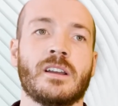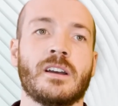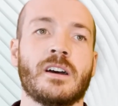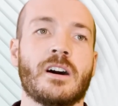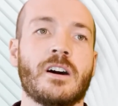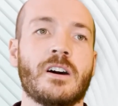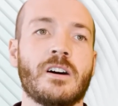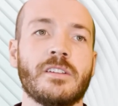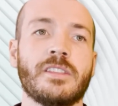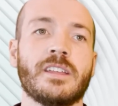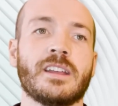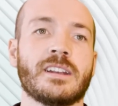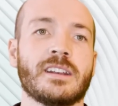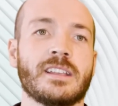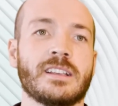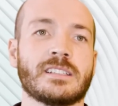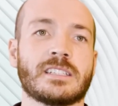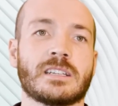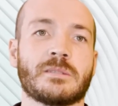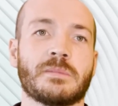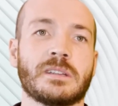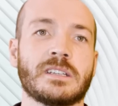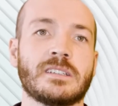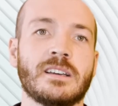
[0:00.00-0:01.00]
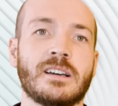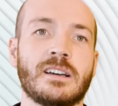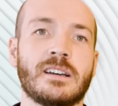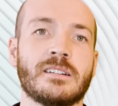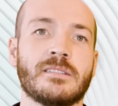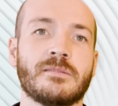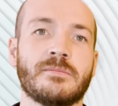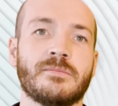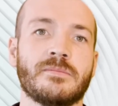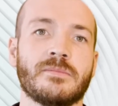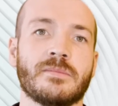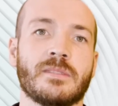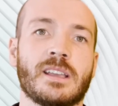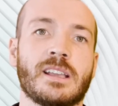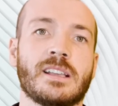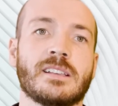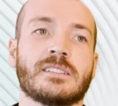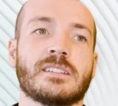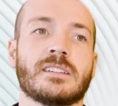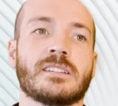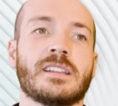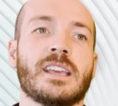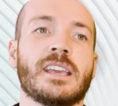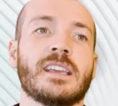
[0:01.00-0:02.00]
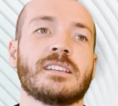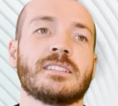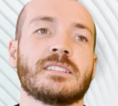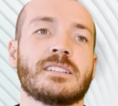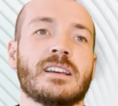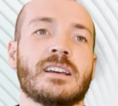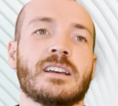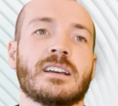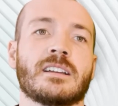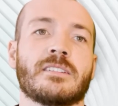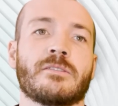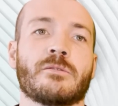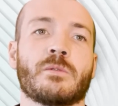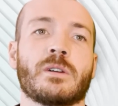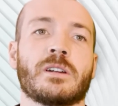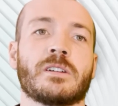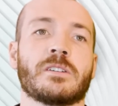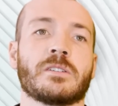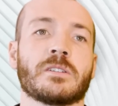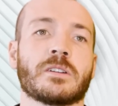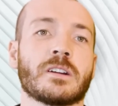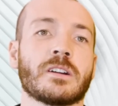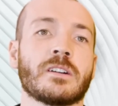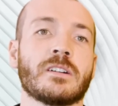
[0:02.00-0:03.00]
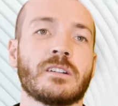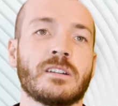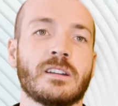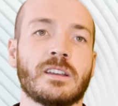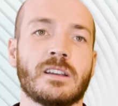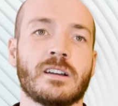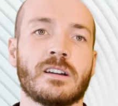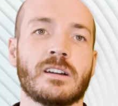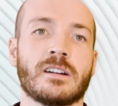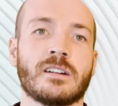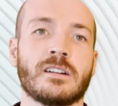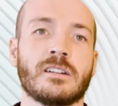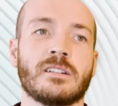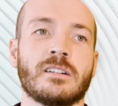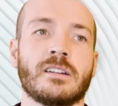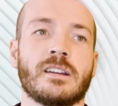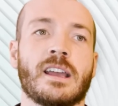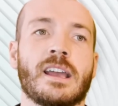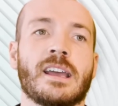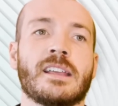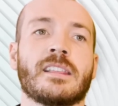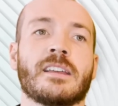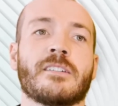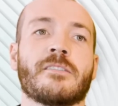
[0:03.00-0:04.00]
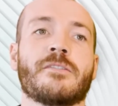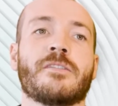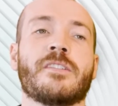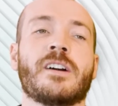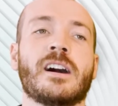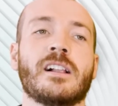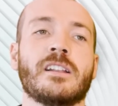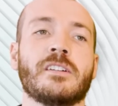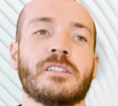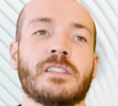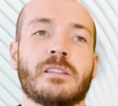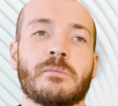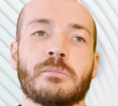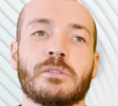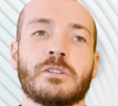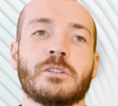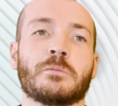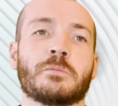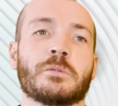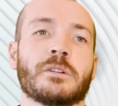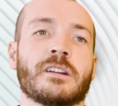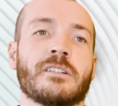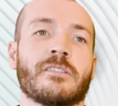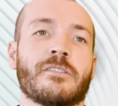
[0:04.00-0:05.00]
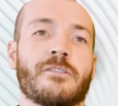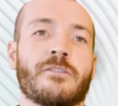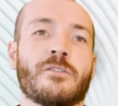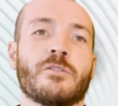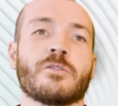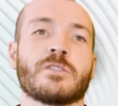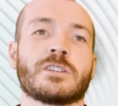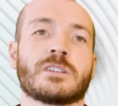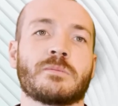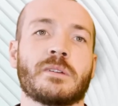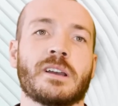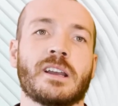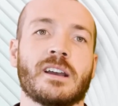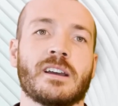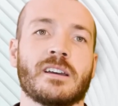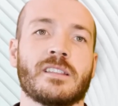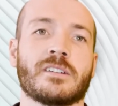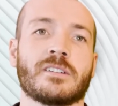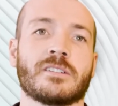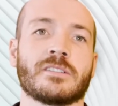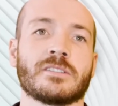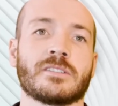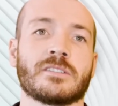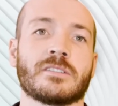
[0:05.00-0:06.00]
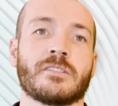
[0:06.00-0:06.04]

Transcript: All that needs to be done is to take stock of where you currently are and then follow the blueprint forged by others